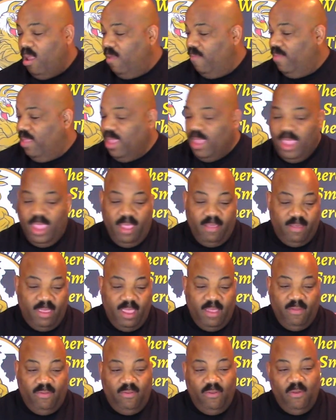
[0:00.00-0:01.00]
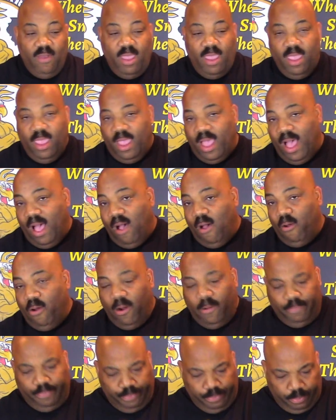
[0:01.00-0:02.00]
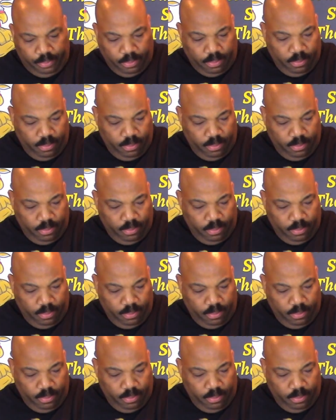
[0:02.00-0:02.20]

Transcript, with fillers: all of these into a our